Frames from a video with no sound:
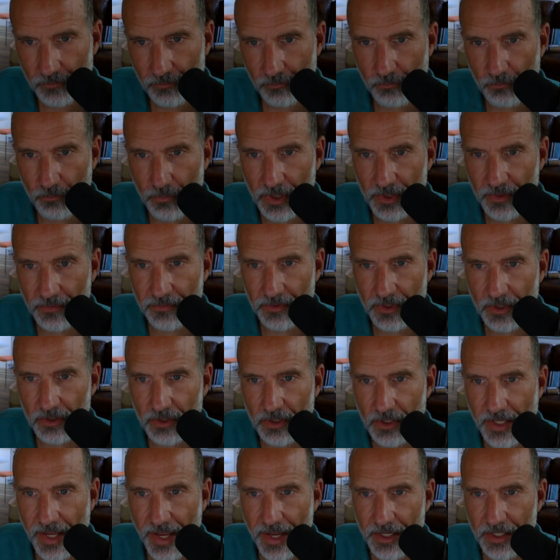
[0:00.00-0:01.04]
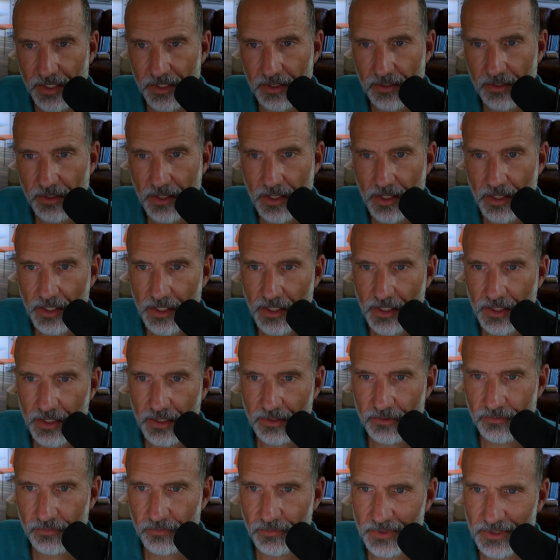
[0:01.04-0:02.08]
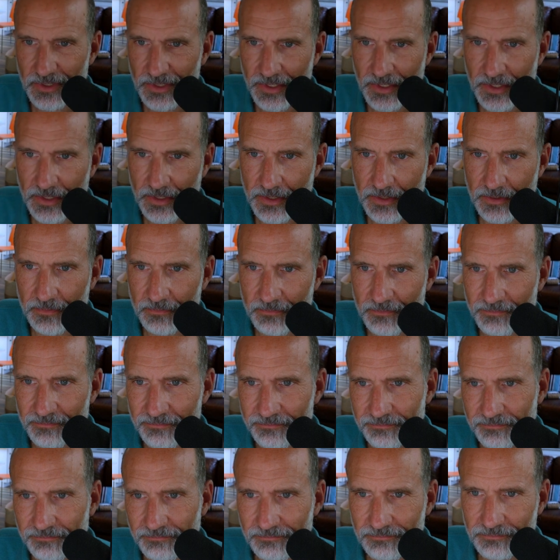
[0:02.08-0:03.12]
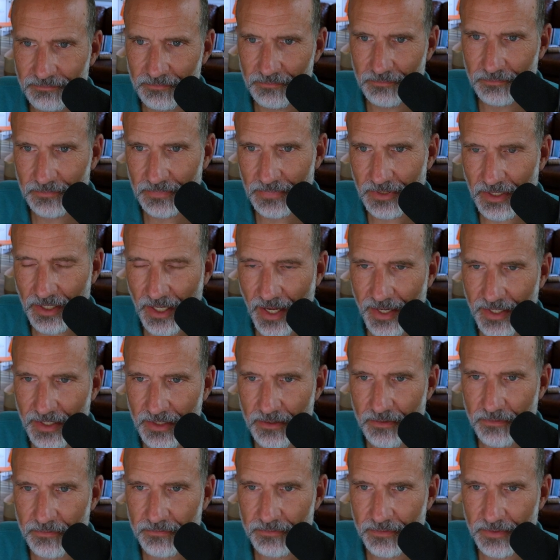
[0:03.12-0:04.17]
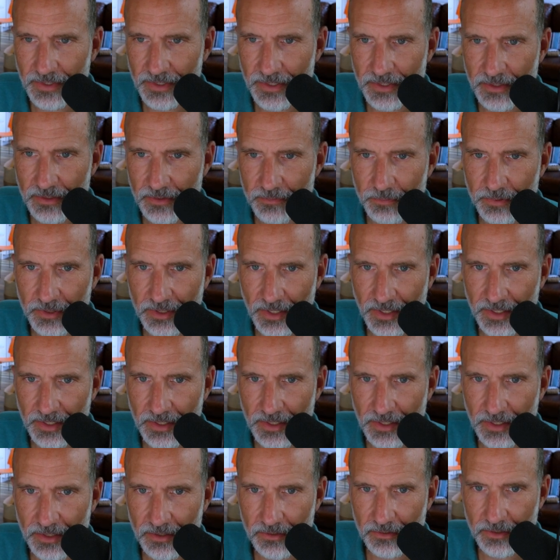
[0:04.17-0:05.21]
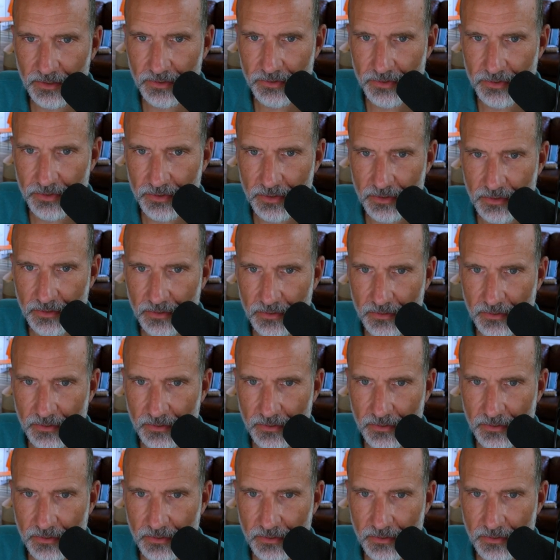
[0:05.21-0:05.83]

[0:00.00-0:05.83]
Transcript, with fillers: But if you look at it, it's really kind of like plain English.